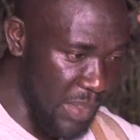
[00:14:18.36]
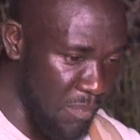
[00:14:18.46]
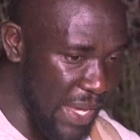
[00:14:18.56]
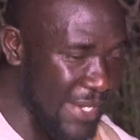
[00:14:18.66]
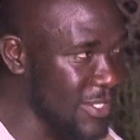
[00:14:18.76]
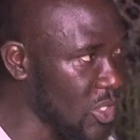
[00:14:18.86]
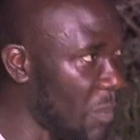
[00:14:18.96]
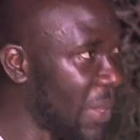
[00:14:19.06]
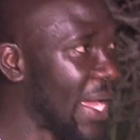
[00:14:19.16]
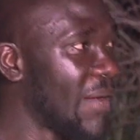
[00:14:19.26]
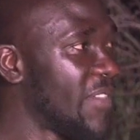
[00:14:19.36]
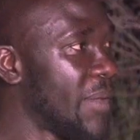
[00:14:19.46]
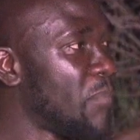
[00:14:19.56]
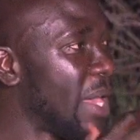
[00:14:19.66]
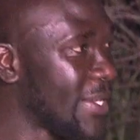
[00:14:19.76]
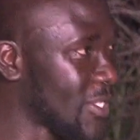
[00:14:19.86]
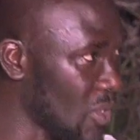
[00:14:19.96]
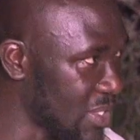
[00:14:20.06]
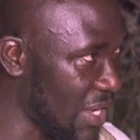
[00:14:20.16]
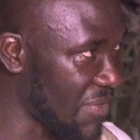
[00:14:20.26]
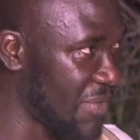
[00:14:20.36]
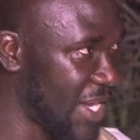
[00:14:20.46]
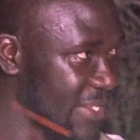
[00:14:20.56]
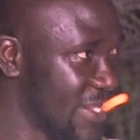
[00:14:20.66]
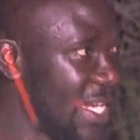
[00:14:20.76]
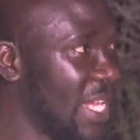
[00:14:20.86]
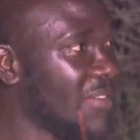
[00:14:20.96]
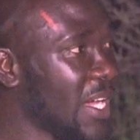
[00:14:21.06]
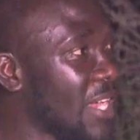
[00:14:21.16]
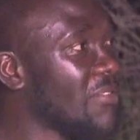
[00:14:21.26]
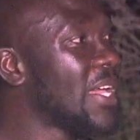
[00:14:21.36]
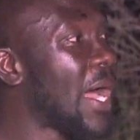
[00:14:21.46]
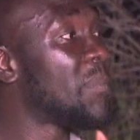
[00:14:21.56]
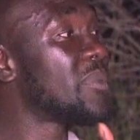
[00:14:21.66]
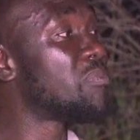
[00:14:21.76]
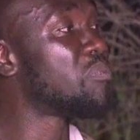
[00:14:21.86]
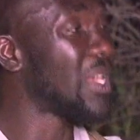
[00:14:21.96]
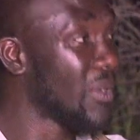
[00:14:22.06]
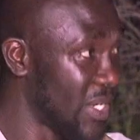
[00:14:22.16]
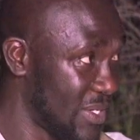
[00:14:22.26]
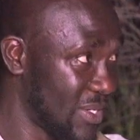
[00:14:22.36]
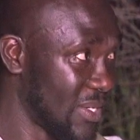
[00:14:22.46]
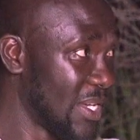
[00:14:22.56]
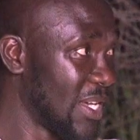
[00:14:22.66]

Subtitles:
mental makeup, the mental toughness, the never giving up spirit.